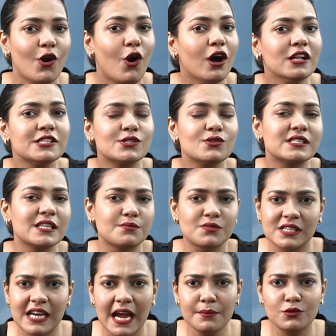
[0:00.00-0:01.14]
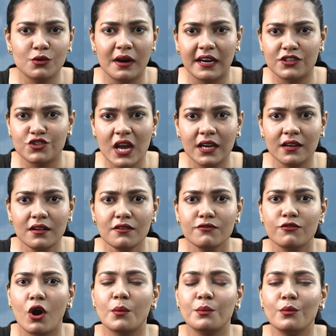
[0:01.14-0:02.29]
Also subscribe to our channel
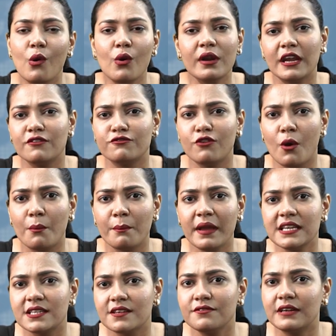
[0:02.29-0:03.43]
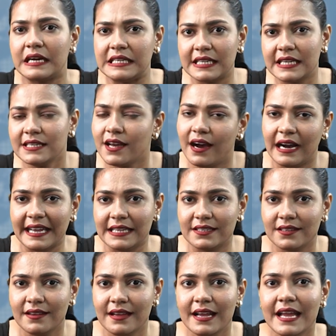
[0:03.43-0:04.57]
for more informative content ahead.
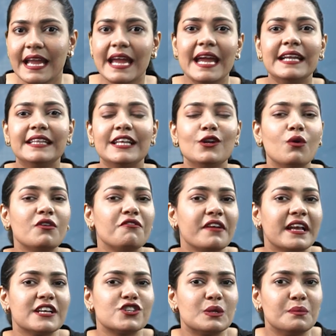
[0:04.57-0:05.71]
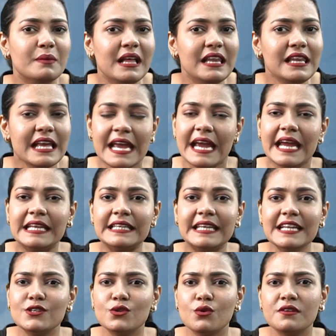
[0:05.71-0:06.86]
Hit the notification bell and
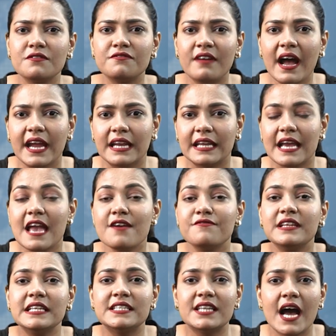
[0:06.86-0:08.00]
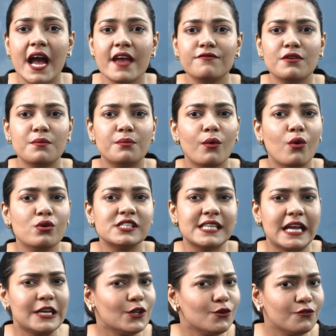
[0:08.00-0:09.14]
get notified every time we post
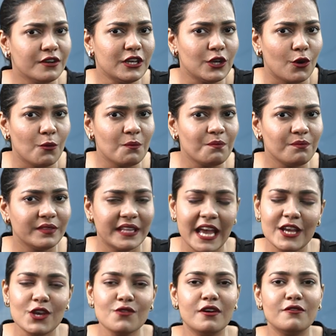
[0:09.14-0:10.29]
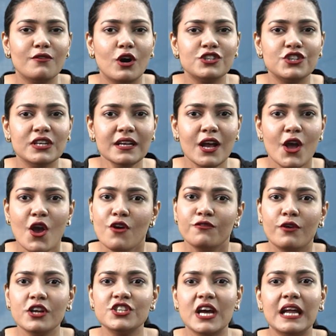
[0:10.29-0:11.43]
a new video. Thank you for watching.
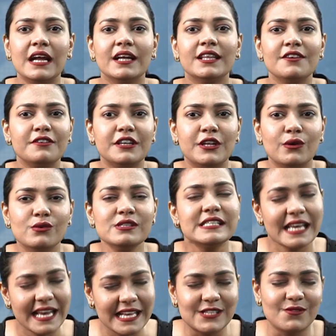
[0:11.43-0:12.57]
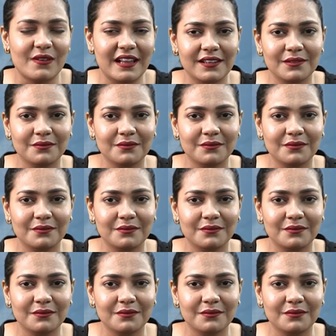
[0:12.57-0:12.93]
Watch our other videos as well.